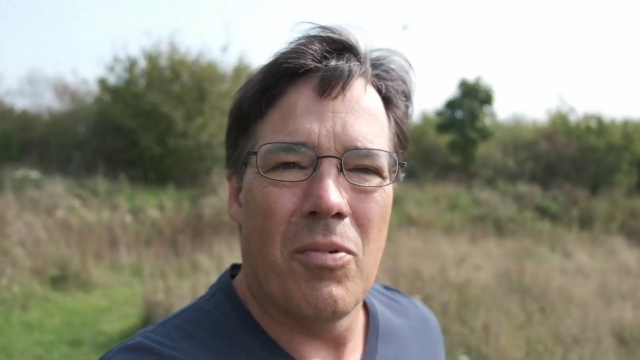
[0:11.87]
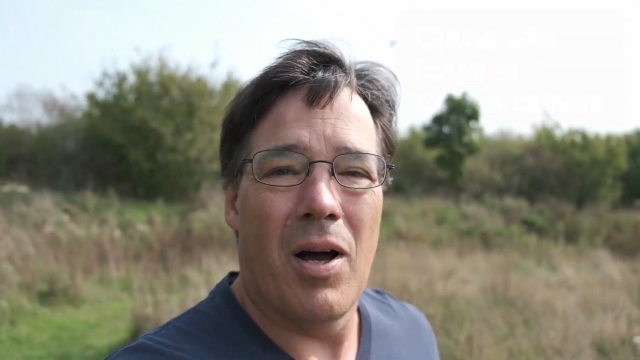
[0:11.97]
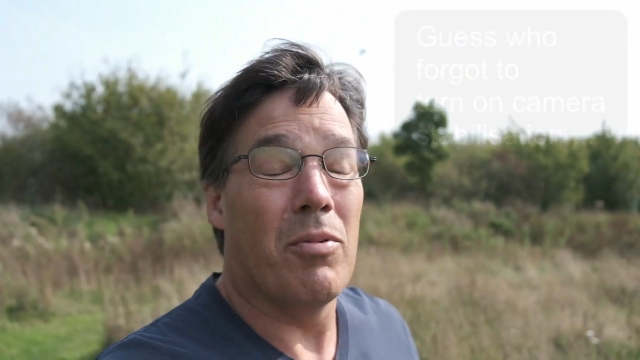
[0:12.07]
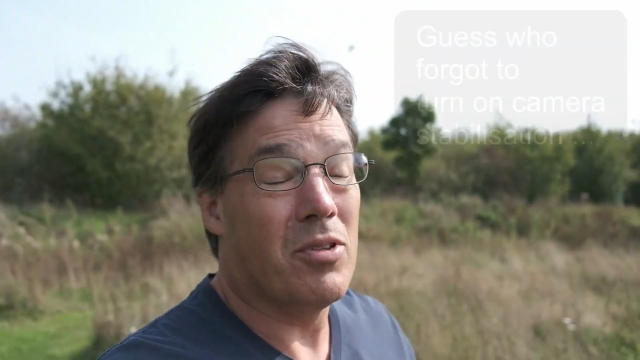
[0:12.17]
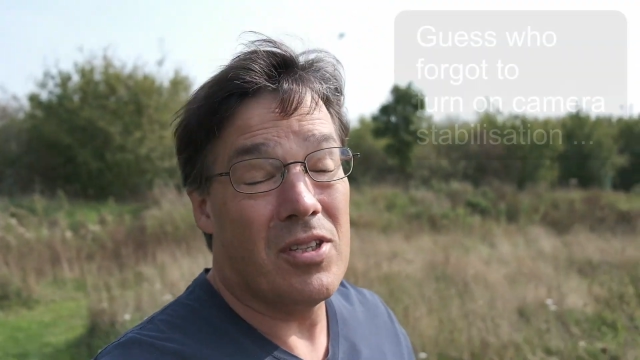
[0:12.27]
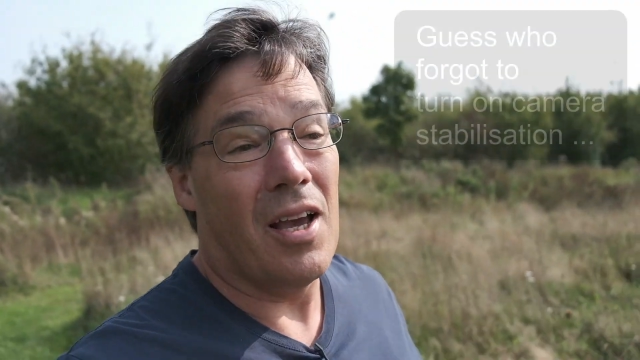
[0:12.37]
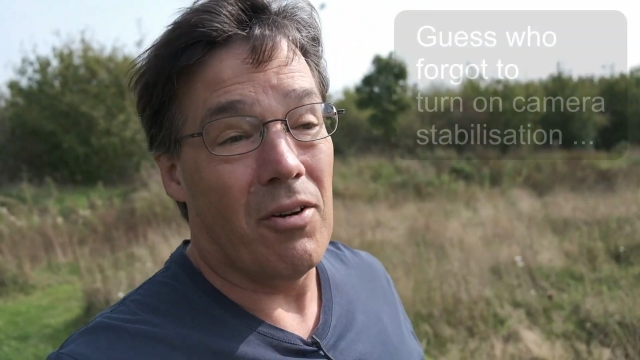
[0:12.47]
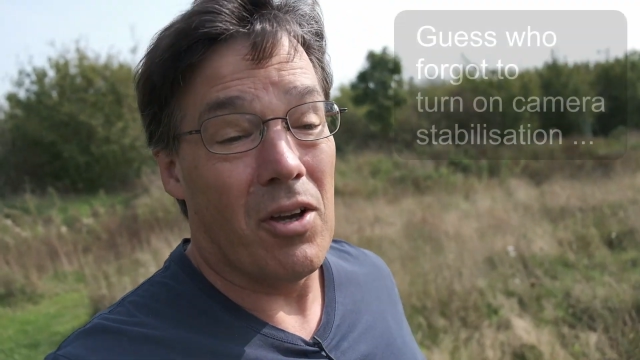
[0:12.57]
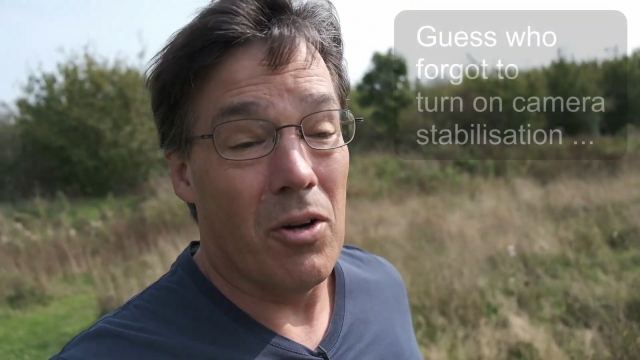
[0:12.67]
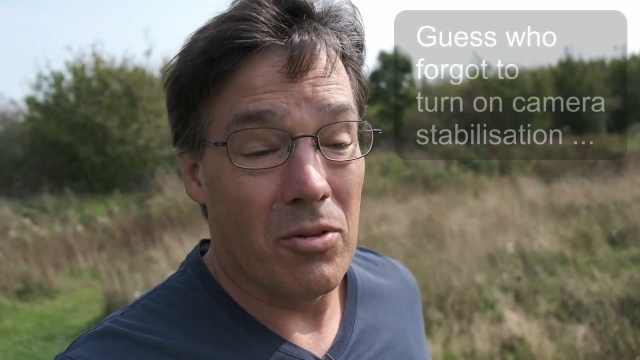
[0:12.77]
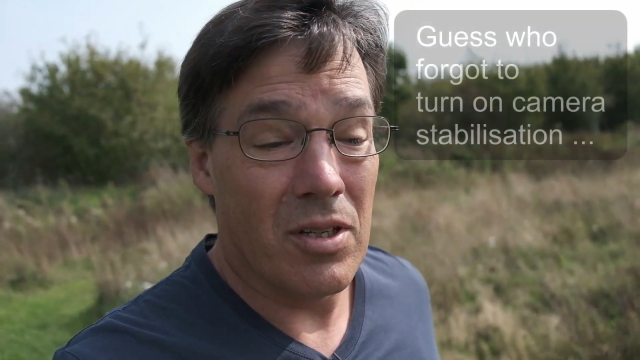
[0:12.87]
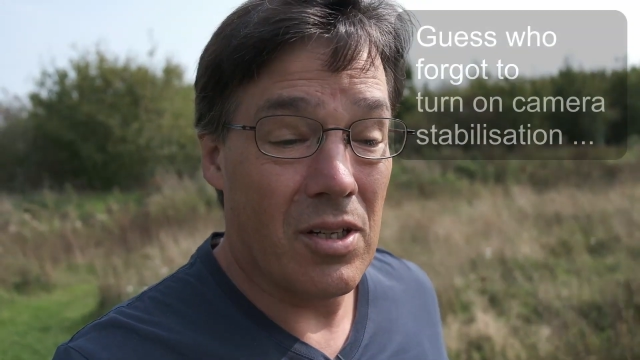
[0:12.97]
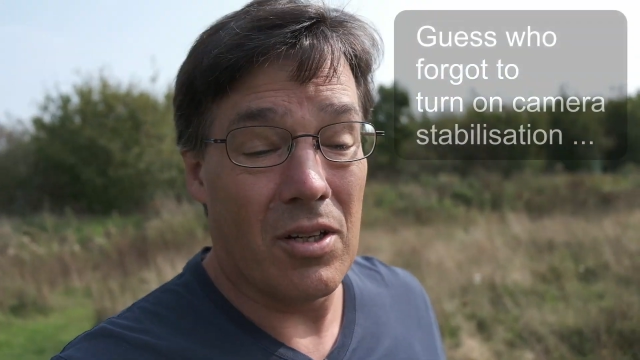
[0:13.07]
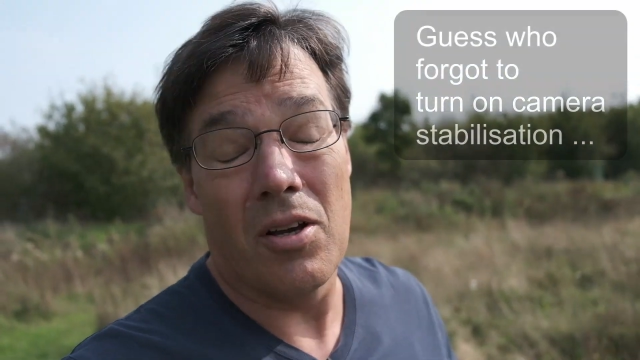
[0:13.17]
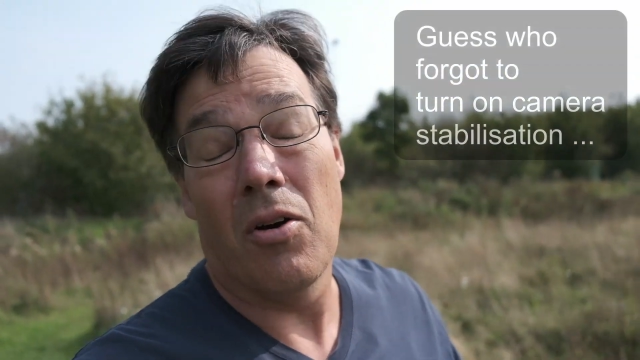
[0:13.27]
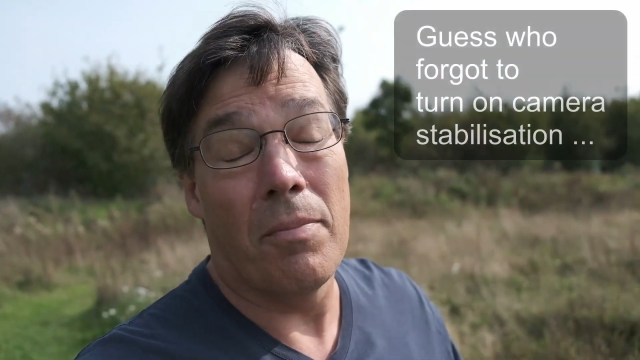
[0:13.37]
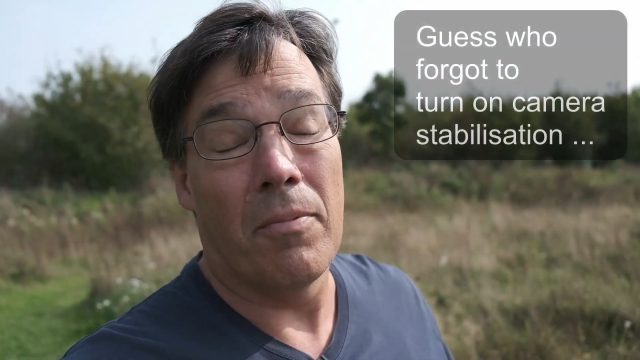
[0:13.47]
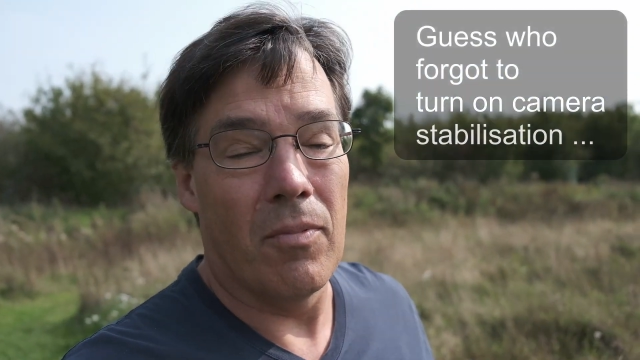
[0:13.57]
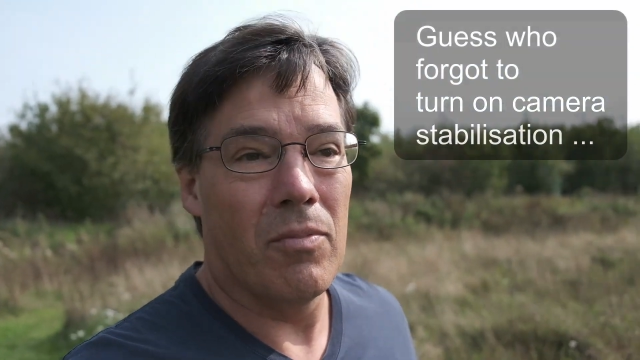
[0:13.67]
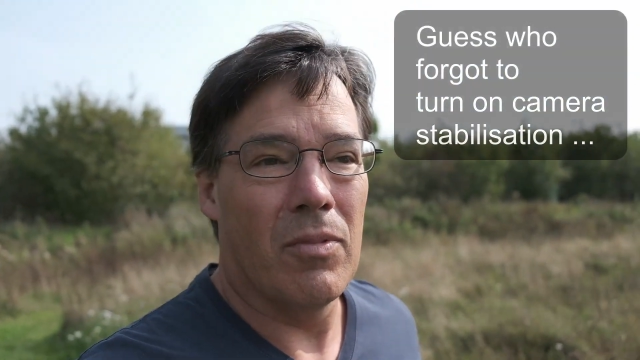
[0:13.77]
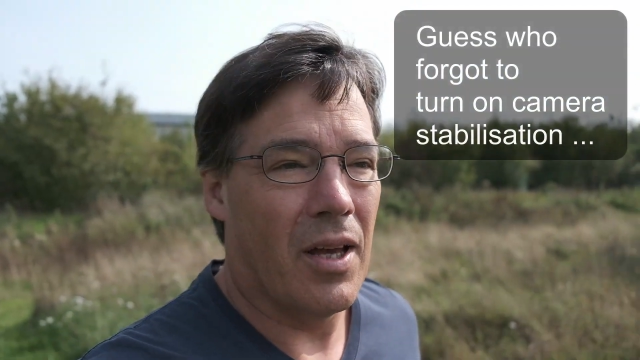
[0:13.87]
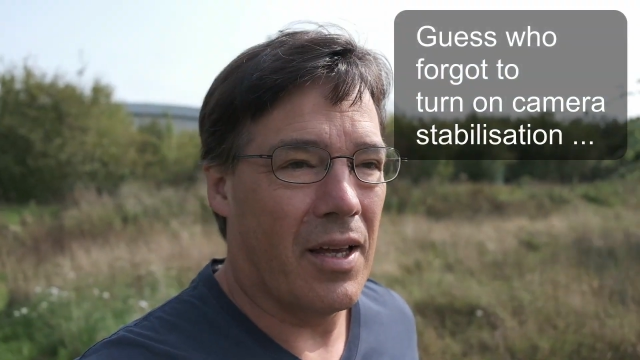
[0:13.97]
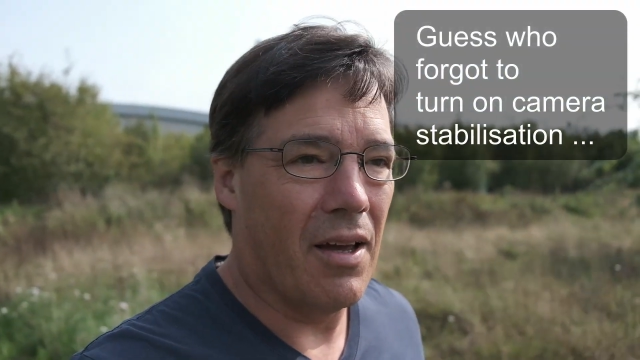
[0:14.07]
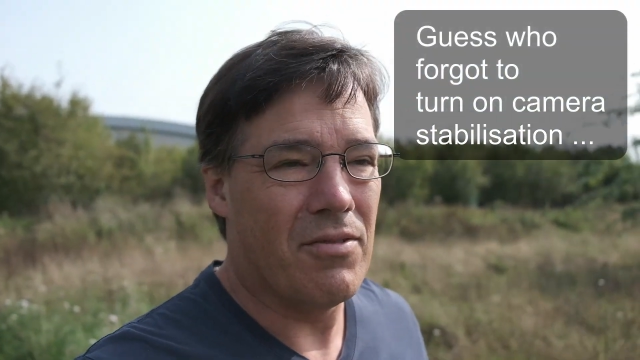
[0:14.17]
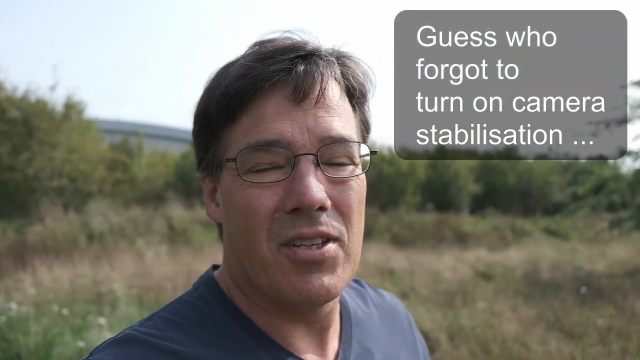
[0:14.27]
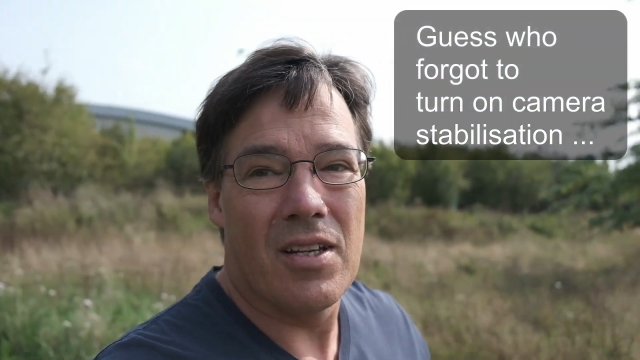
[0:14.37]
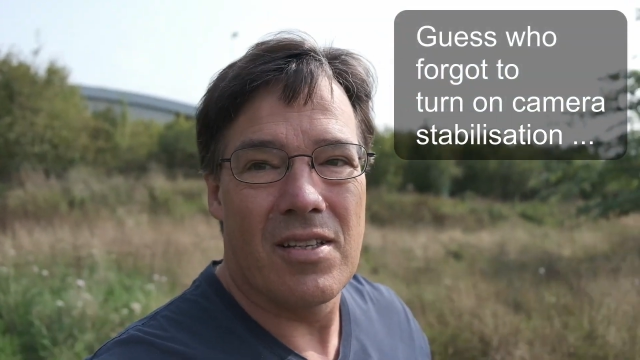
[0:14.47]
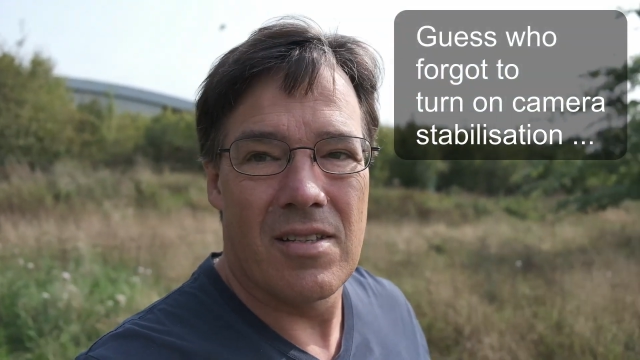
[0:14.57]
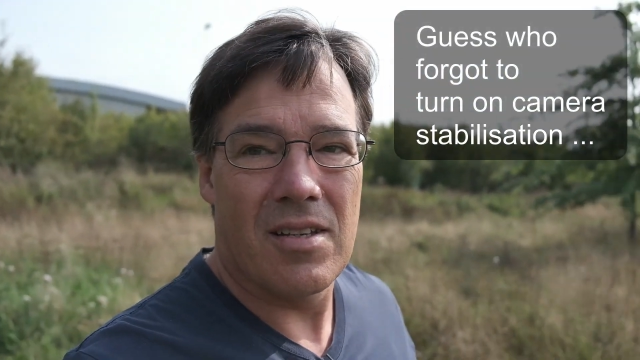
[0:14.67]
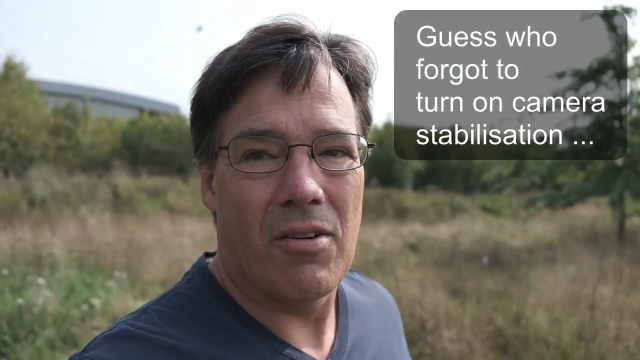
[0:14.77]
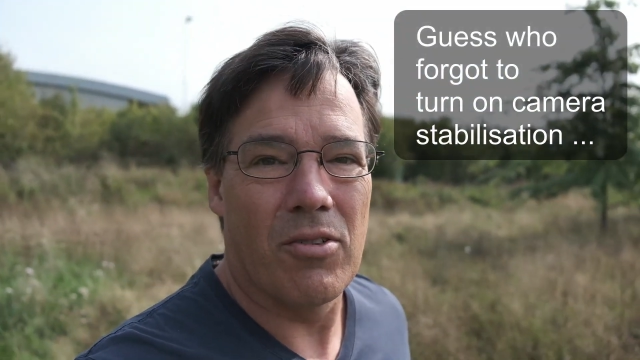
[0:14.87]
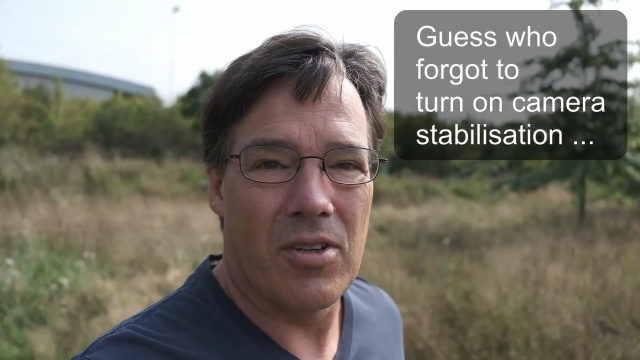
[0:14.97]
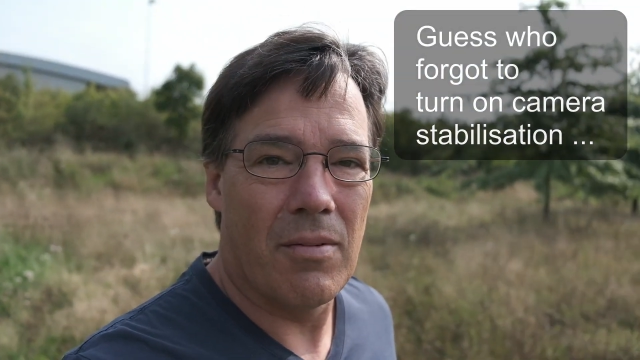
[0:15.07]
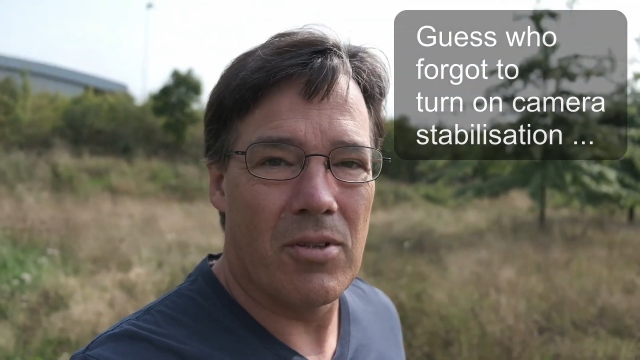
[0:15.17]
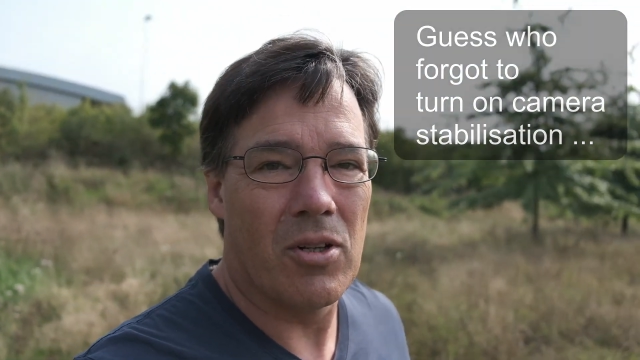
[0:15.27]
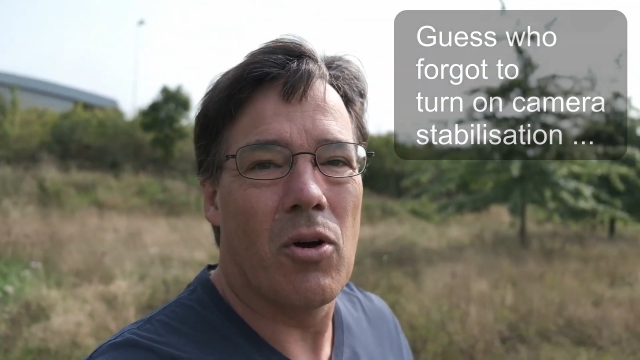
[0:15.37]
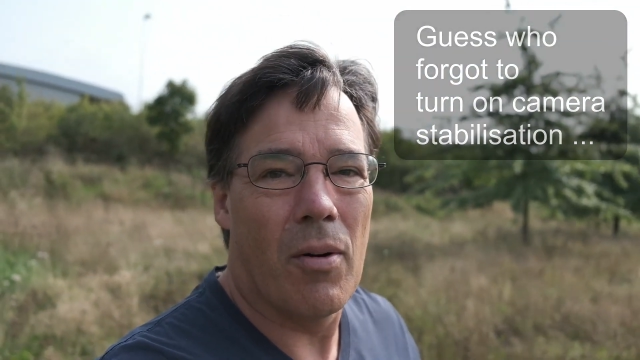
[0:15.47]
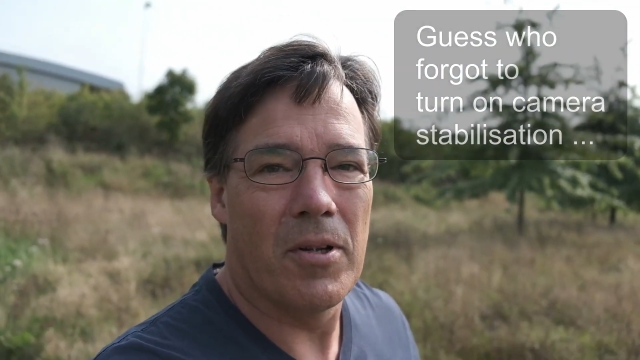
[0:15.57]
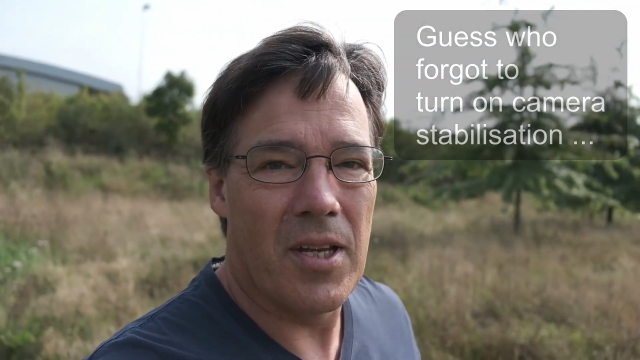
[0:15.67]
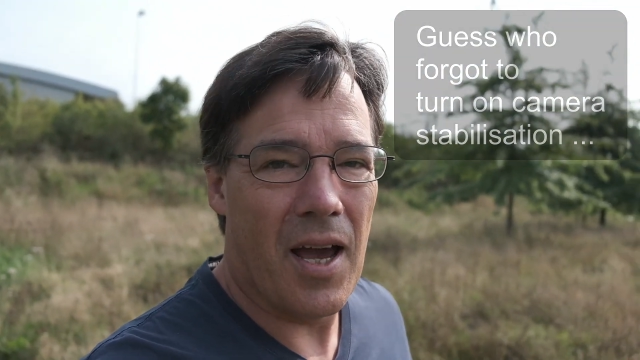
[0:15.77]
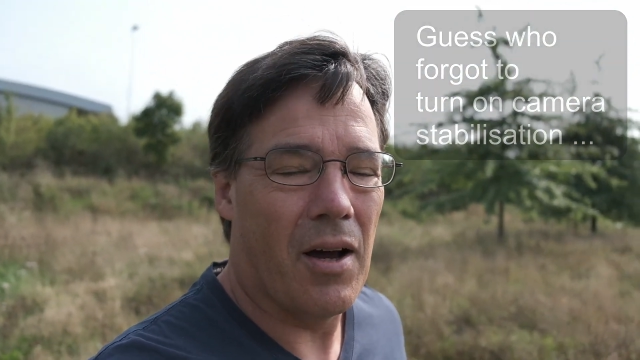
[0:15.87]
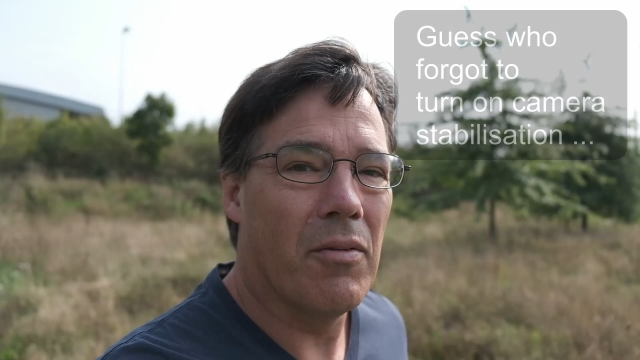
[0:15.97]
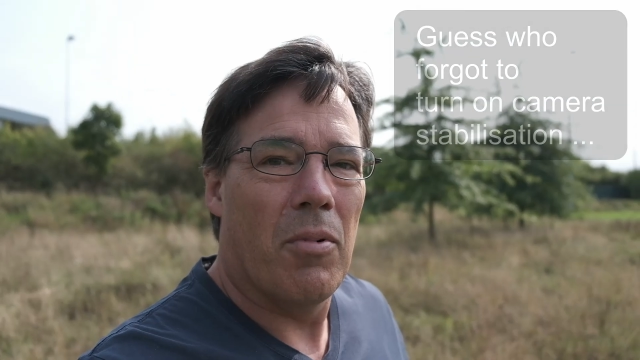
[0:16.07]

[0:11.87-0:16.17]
Well, we'll see how it goes. It could go up, like I've said several times, it'll go up and down.